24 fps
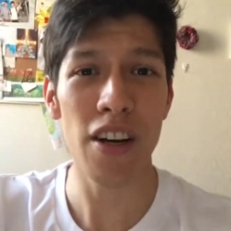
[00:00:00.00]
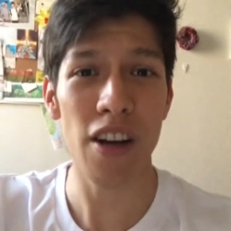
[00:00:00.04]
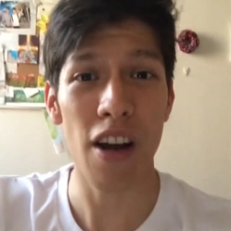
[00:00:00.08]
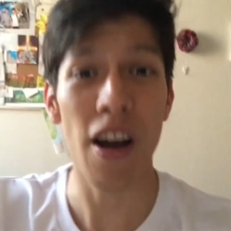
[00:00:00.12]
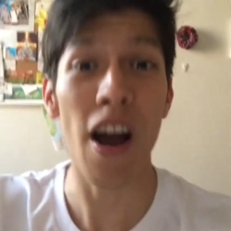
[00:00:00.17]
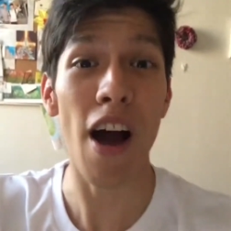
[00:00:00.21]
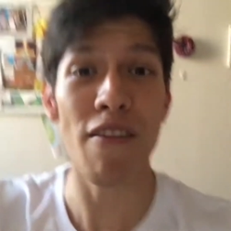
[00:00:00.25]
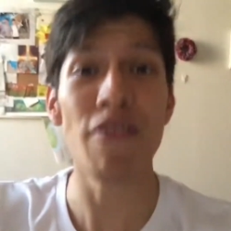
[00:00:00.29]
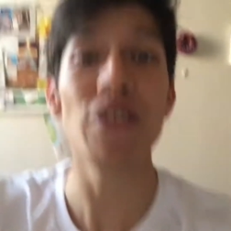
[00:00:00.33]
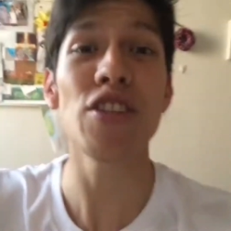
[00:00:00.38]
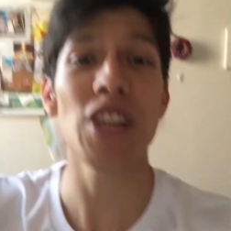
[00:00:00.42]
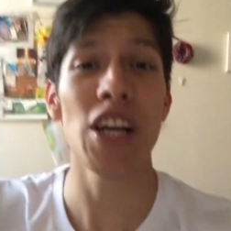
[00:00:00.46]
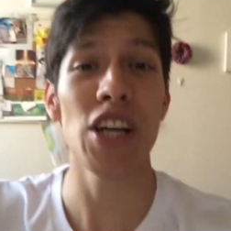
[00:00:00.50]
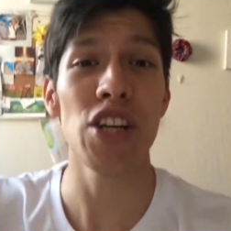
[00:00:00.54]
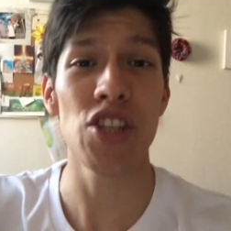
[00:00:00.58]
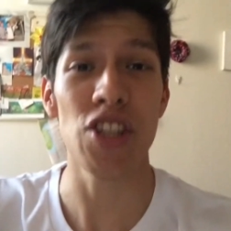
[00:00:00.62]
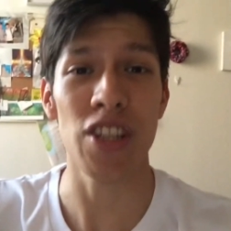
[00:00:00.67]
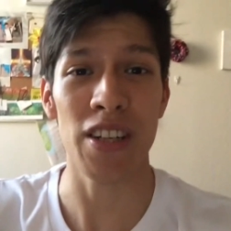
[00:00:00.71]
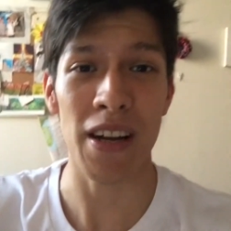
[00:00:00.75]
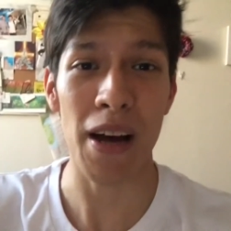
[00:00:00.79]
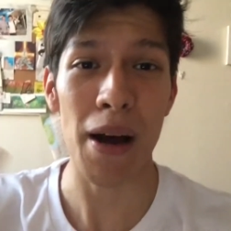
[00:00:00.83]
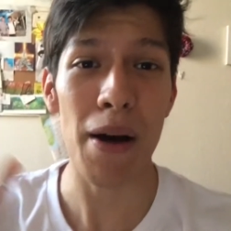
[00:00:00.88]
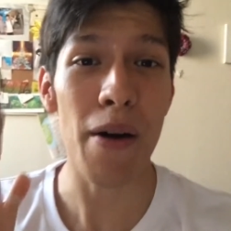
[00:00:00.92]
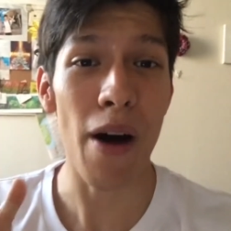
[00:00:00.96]

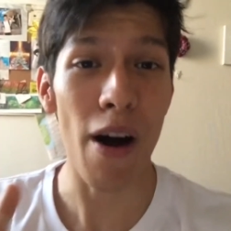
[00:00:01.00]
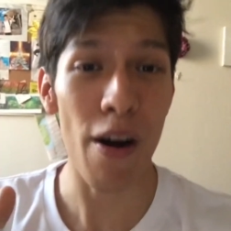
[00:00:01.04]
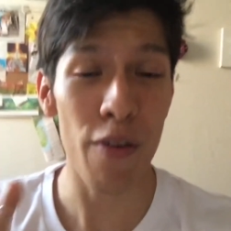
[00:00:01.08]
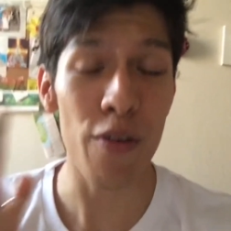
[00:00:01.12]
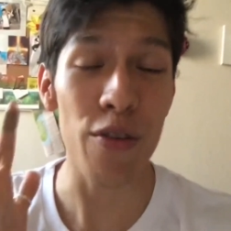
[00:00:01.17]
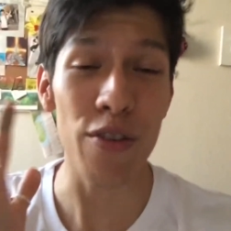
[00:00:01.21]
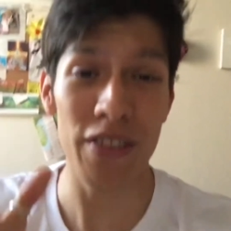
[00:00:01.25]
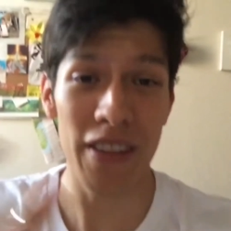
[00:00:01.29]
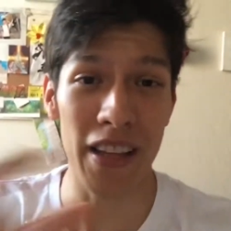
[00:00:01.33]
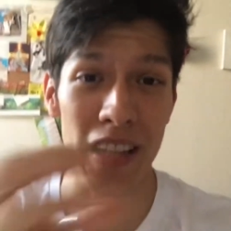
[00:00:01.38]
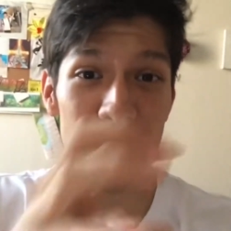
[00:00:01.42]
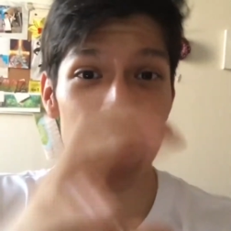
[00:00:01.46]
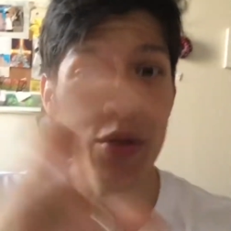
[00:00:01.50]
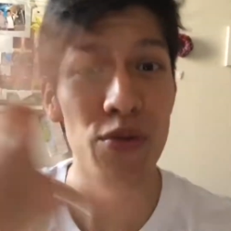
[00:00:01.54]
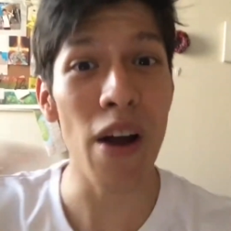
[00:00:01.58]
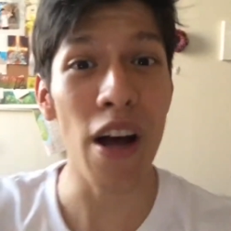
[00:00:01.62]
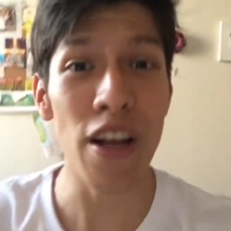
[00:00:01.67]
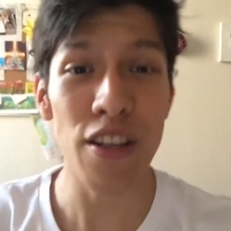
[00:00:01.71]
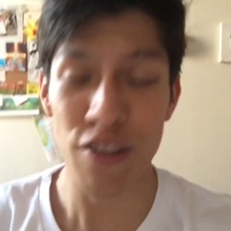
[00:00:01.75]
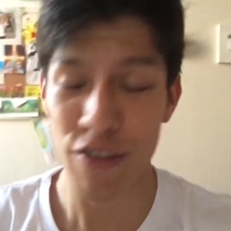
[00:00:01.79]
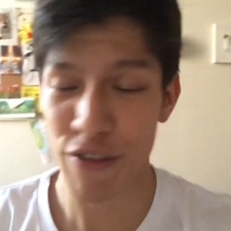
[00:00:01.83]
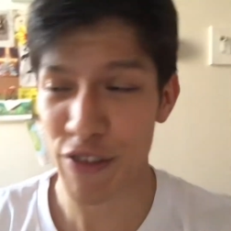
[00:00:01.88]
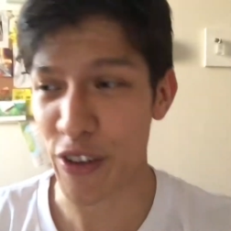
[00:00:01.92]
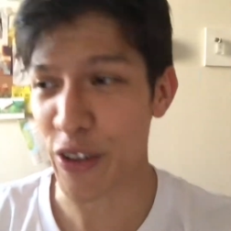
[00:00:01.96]
conversation that
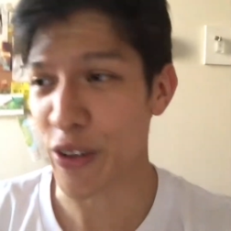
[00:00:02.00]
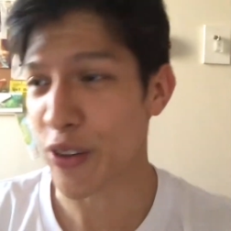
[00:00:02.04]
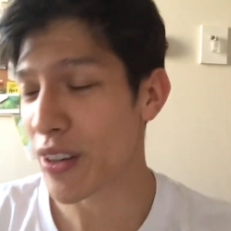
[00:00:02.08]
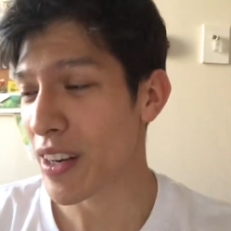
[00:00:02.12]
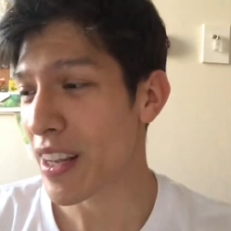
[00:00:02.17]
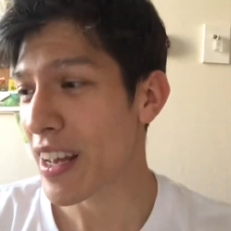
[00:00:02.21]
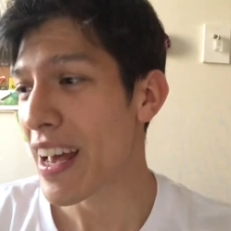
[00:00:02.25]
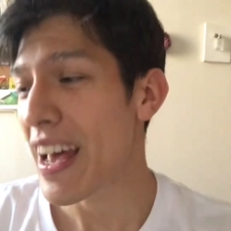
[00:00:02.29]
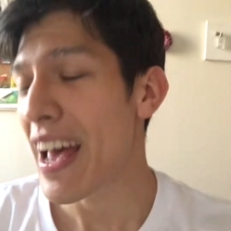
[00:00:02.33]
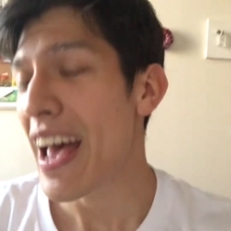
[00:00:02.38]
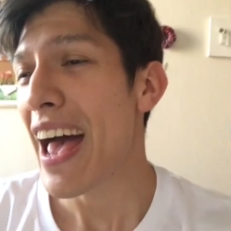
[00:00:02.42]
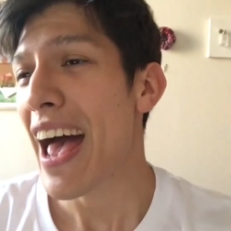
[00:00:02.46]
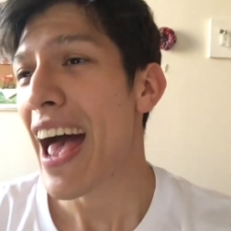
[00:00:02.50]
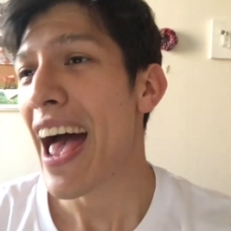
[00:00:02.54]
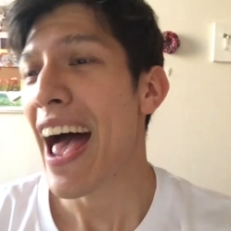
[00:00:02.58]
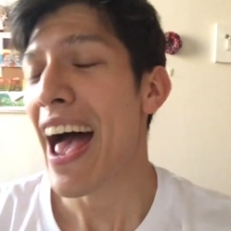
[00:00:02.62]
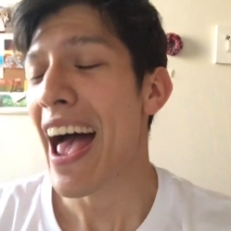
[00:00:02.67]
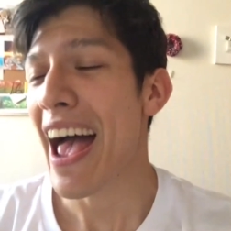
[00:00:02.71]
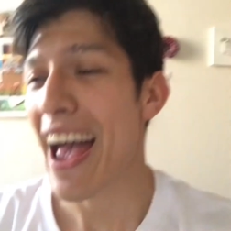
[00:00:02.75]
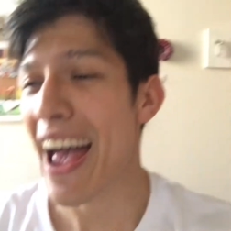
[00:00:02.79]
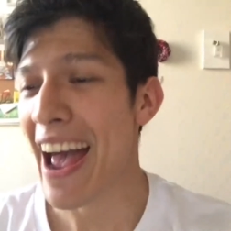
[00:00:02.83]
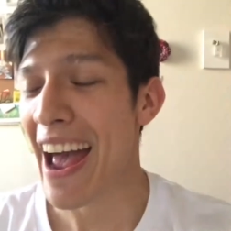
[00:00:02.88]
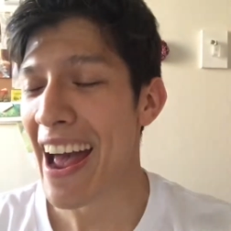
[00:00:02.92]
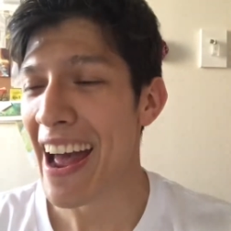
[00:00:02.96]
surrounds food.
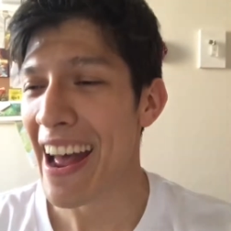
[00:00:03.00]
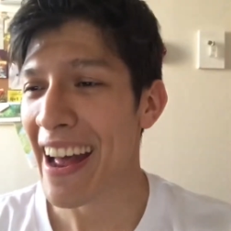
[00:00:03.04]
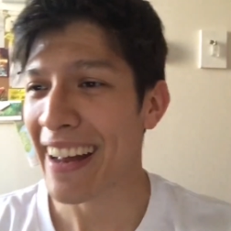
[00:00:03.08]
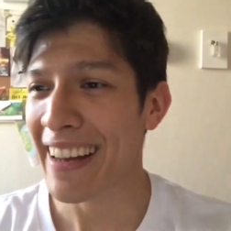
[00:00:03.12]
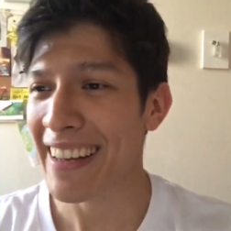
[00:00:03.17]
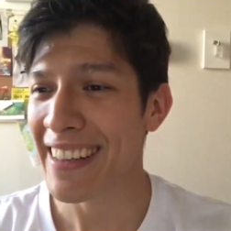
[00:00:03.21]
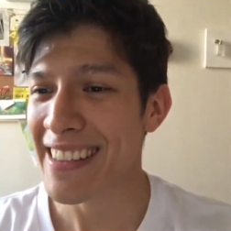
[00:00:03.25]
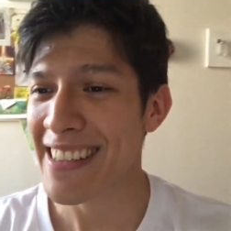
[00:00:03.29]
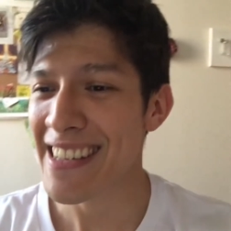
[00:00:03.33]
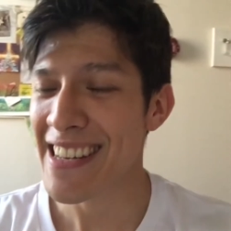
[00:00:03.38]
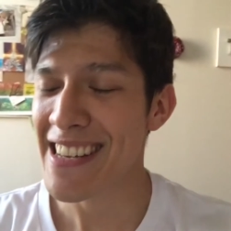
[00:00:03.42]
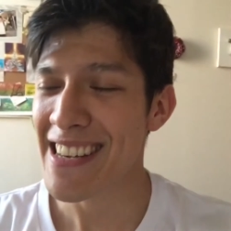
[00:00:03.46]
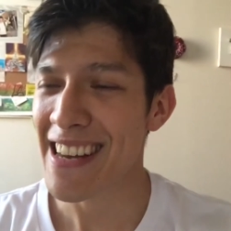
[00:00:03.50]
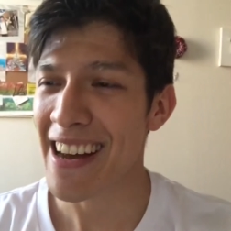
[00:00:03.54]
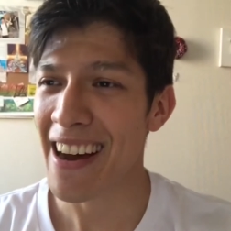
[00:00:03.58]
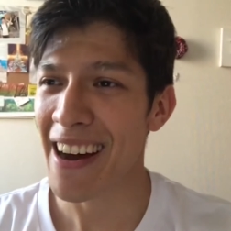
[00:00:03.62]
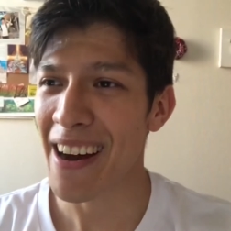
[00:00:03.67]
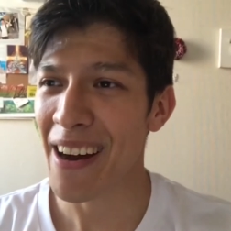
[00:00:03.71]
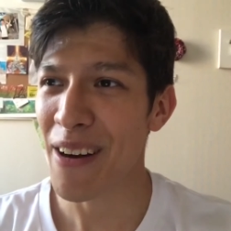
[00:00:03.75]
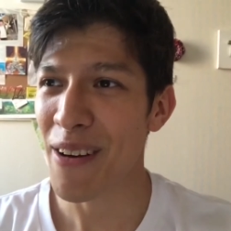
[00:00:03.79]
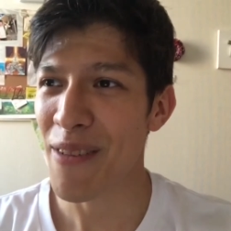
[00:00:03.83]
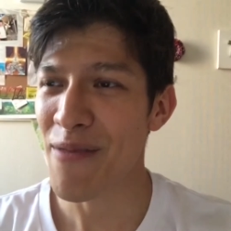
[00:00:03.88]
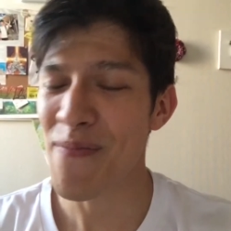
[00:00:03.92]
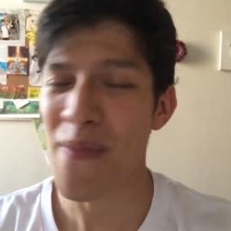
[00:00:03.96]
And
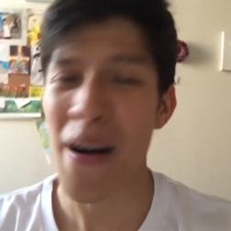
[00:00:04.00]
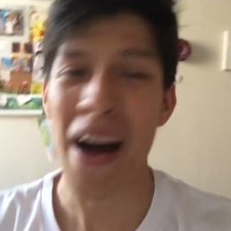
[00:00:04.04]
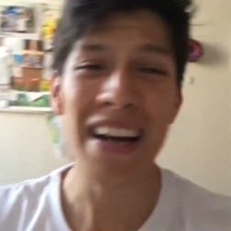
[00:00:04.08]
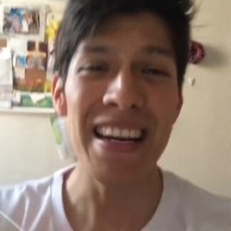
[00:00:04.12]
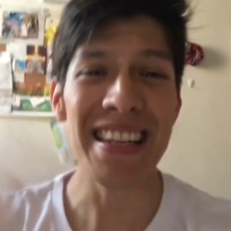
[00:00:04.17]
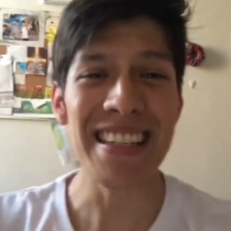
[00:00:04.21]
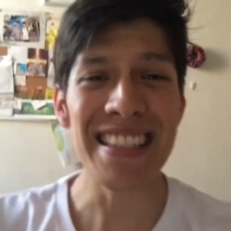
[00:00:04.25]
mine